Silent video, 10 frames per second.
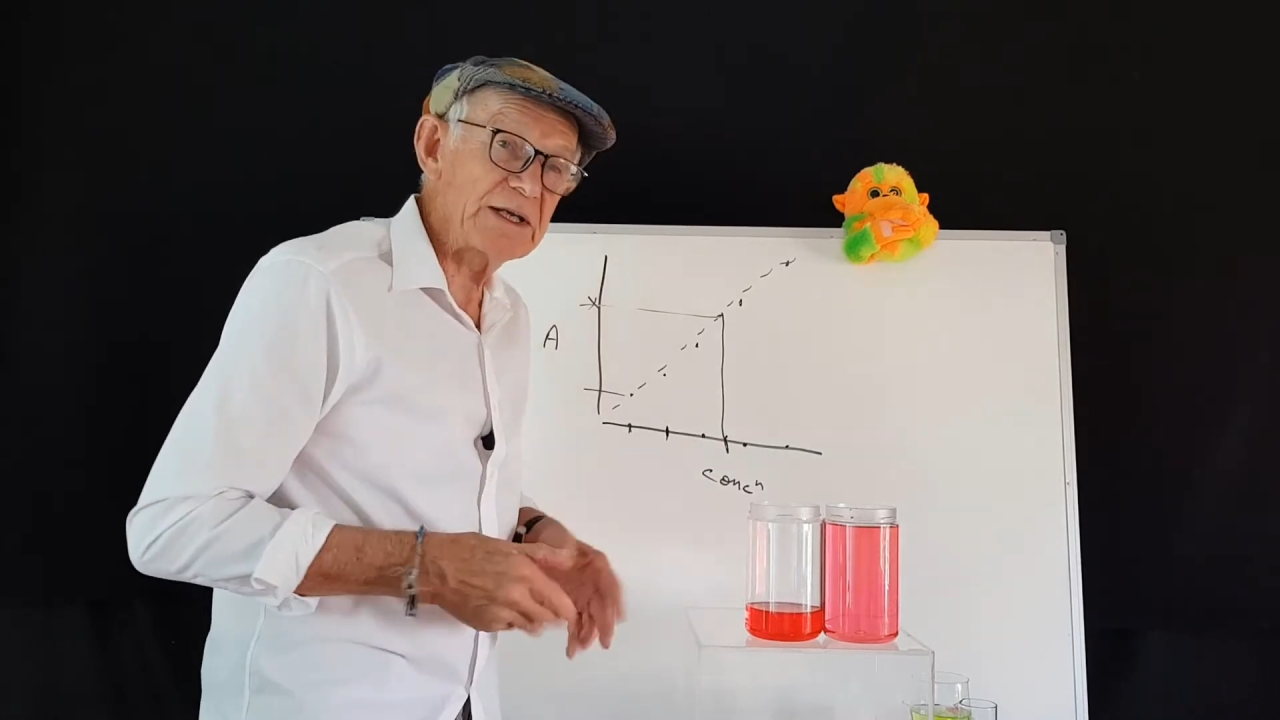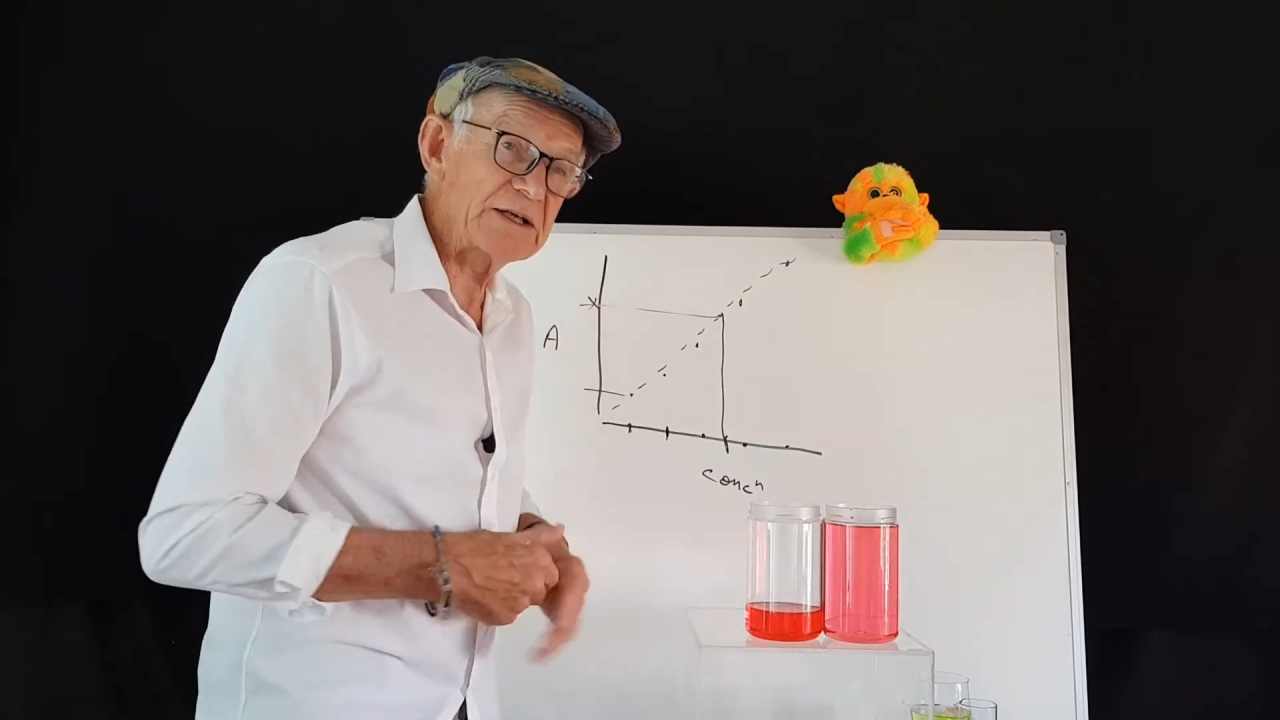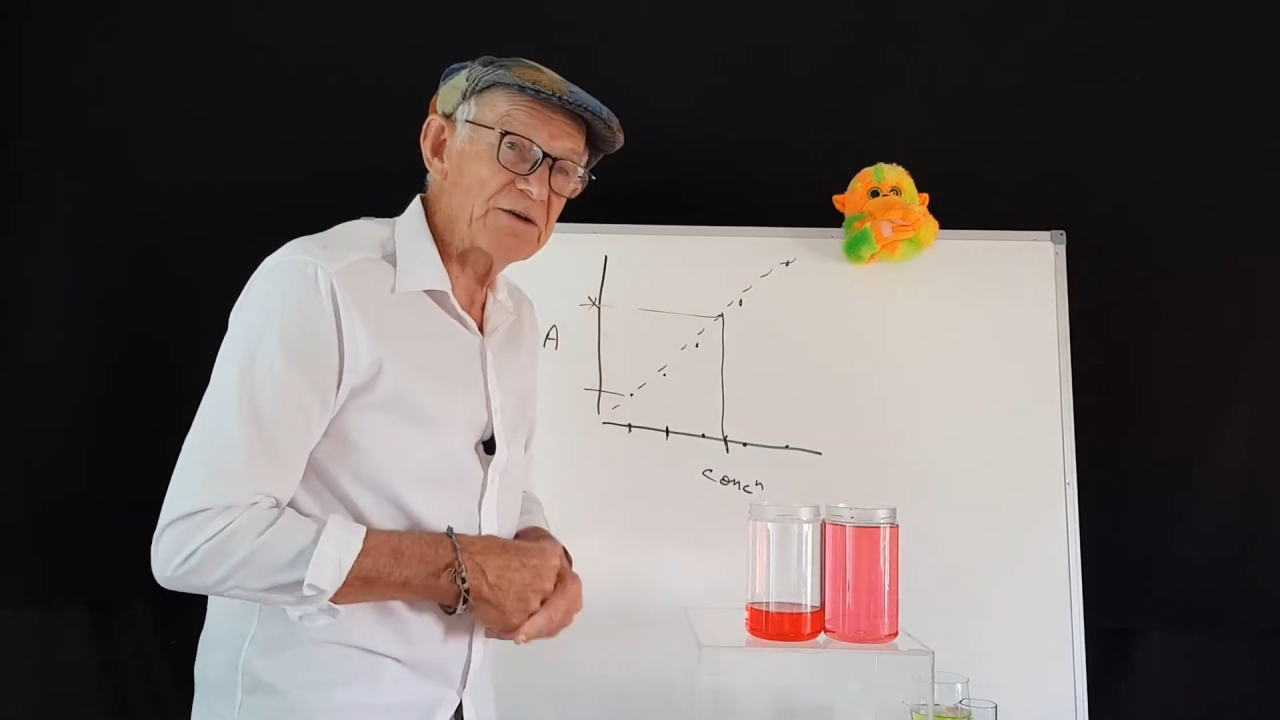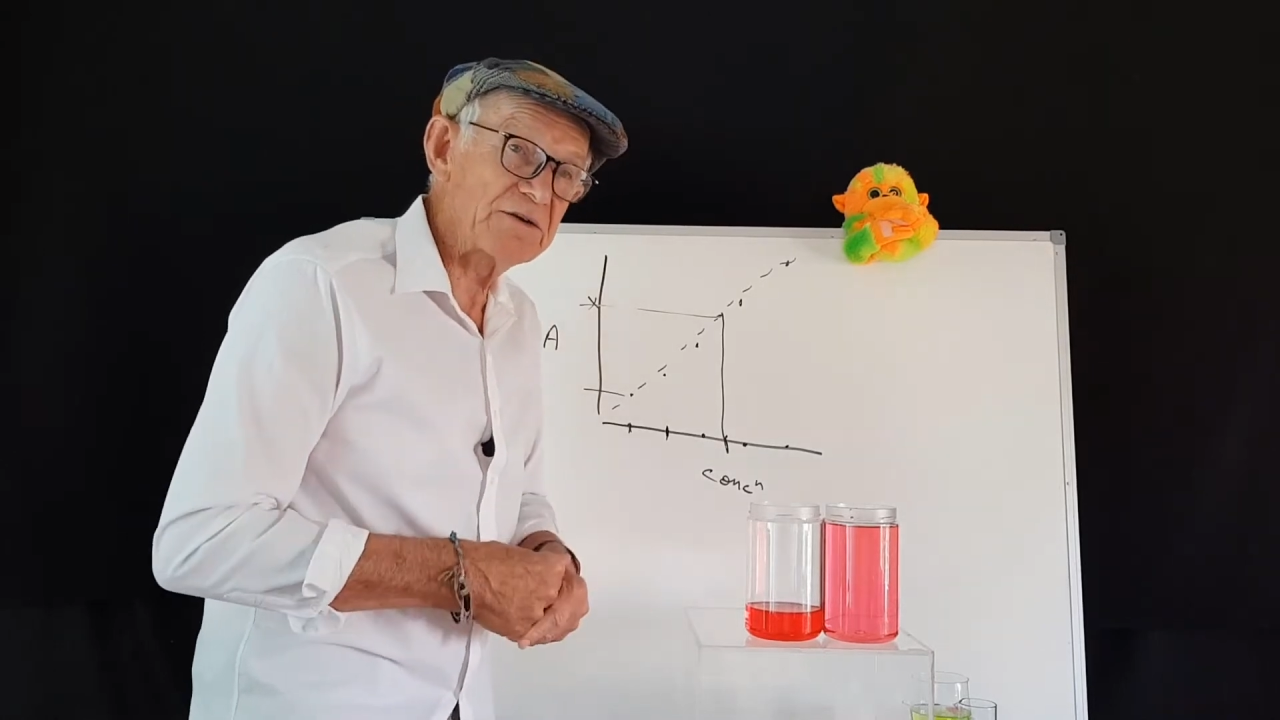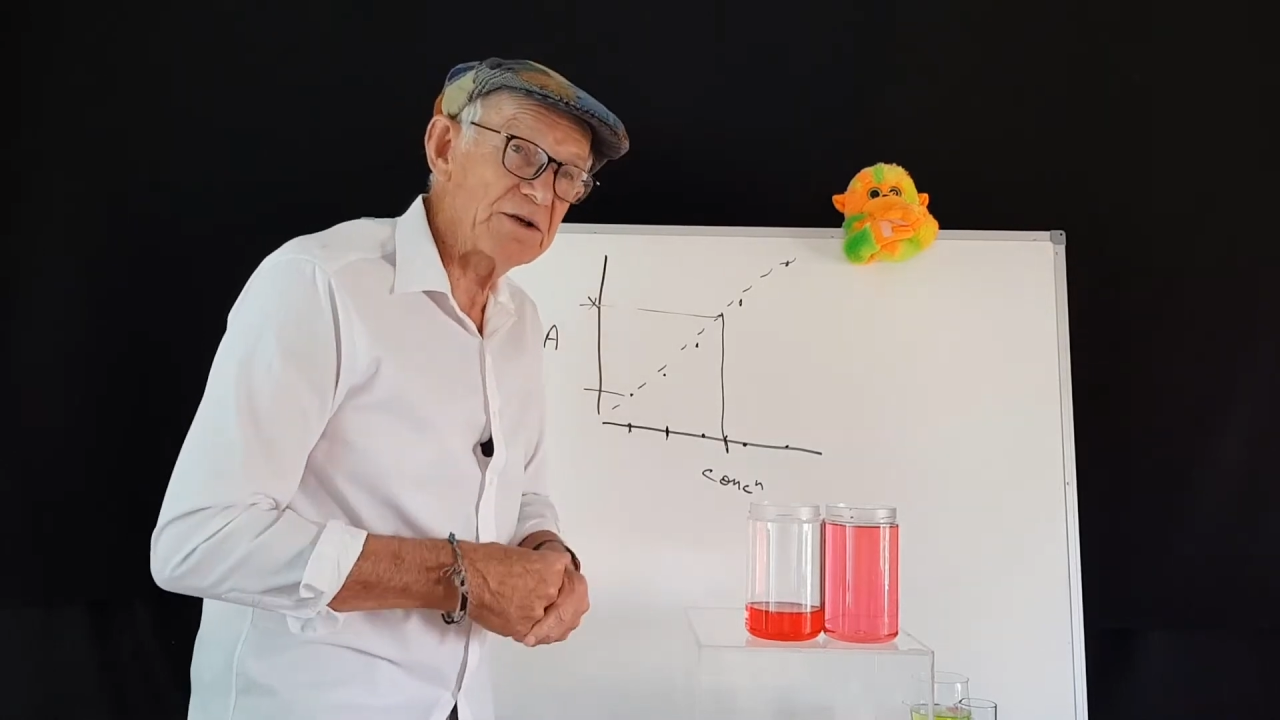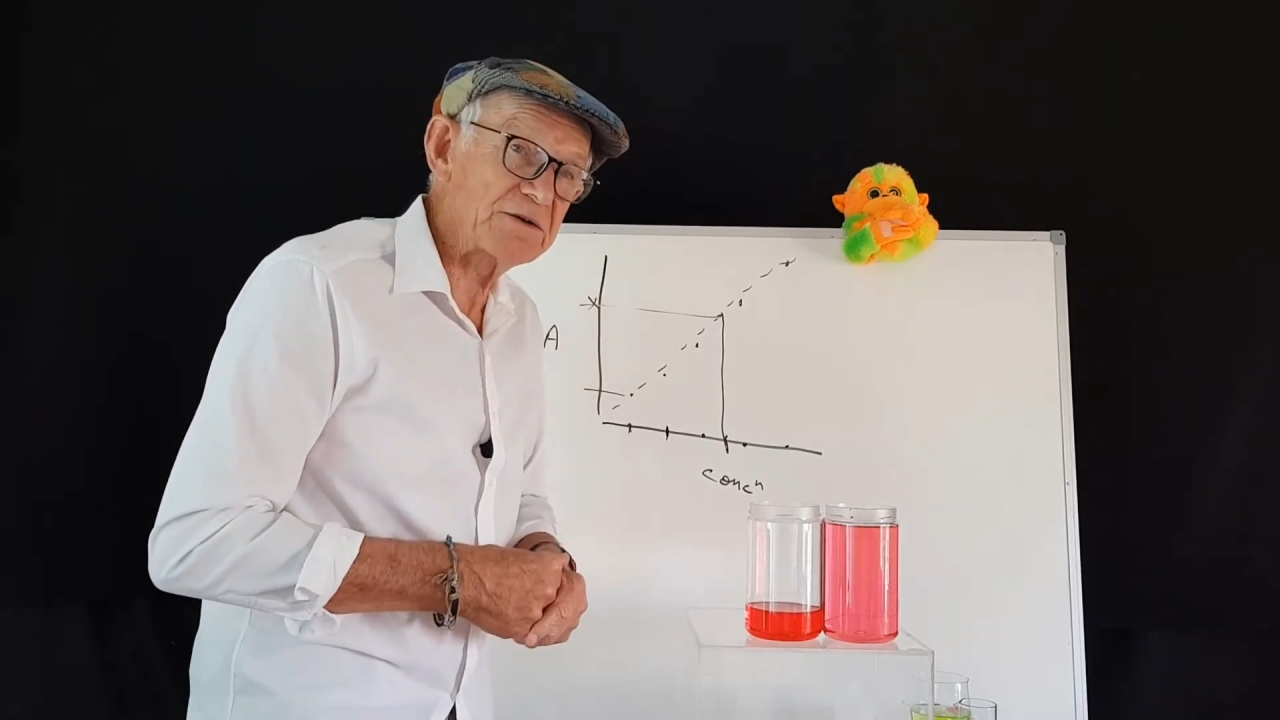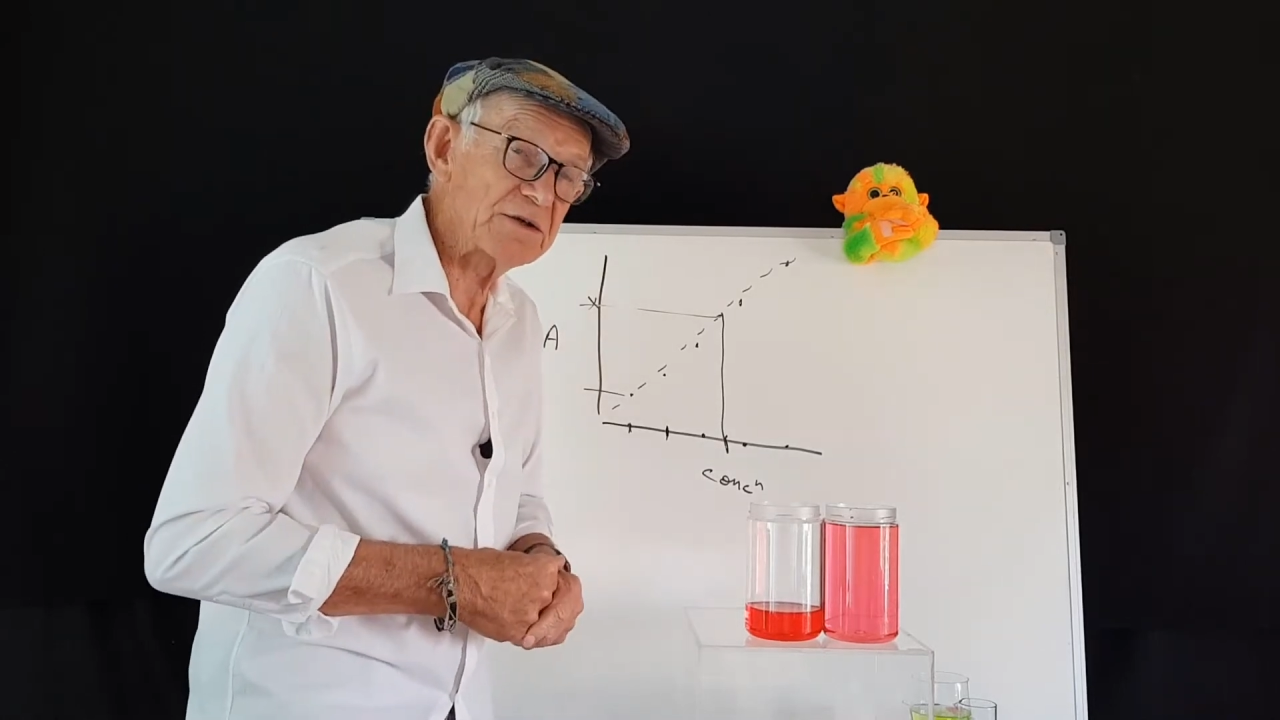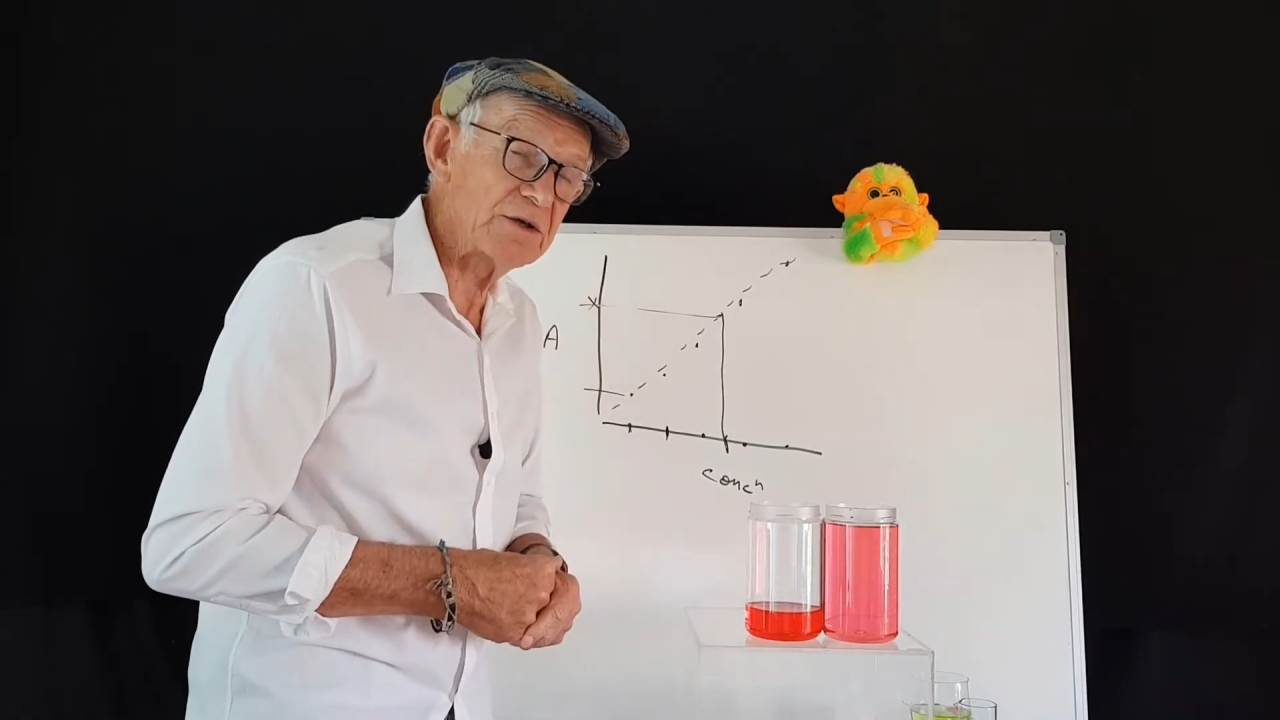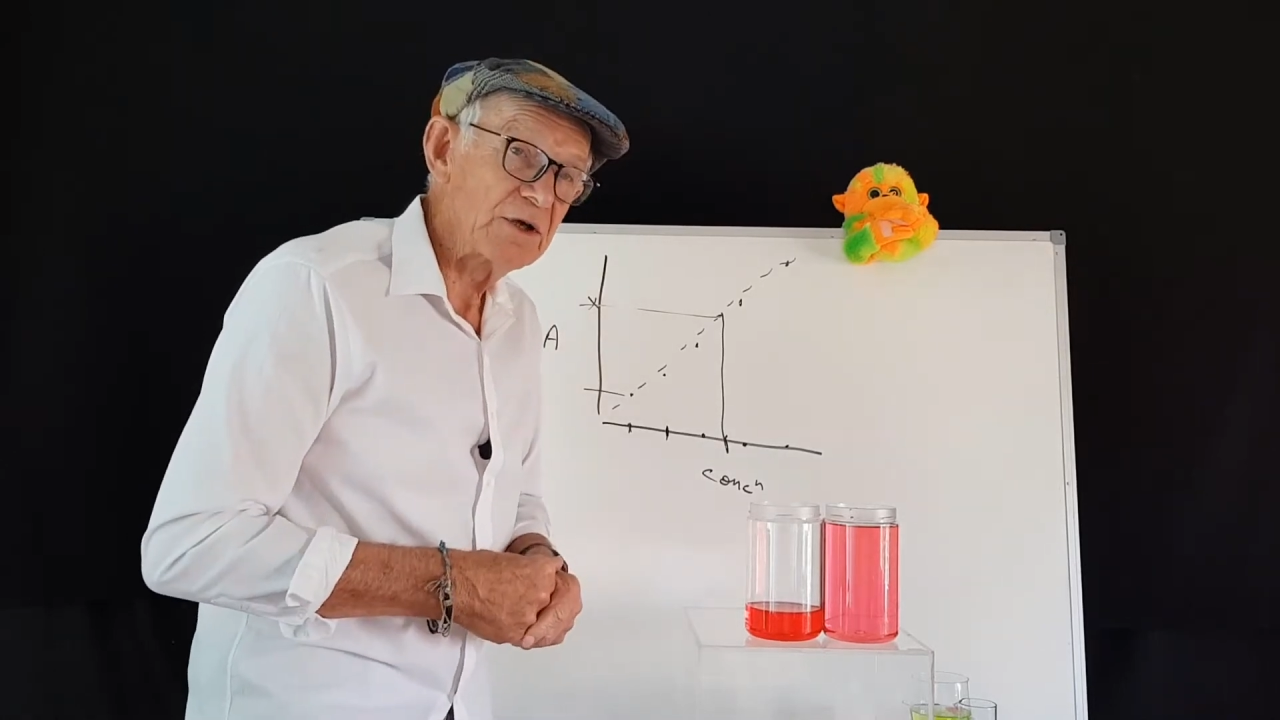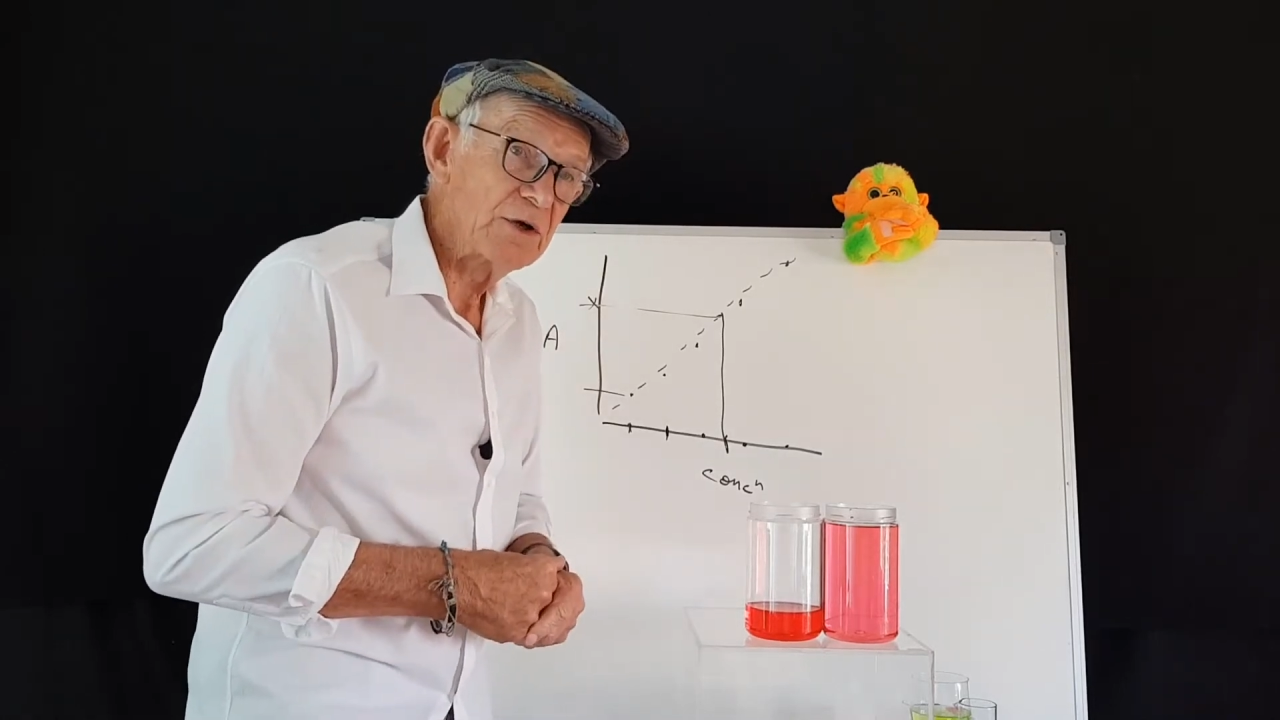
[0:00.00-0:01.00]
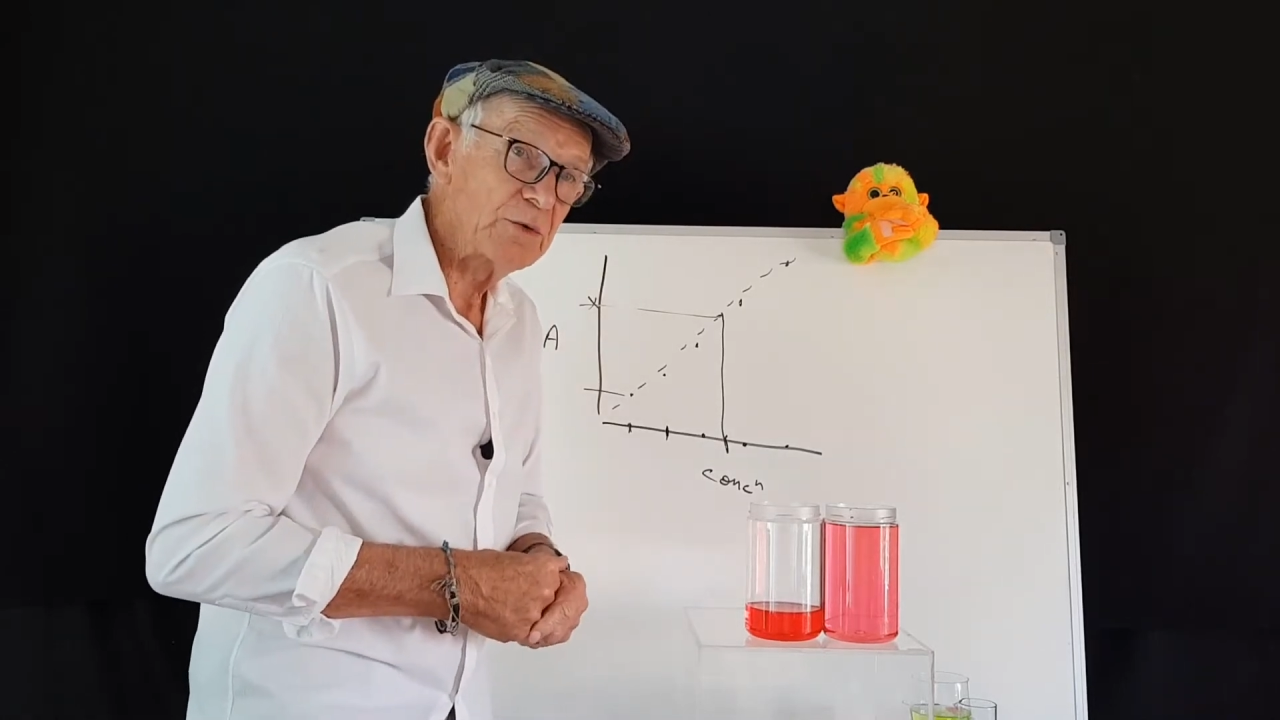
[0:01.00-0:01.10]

consistent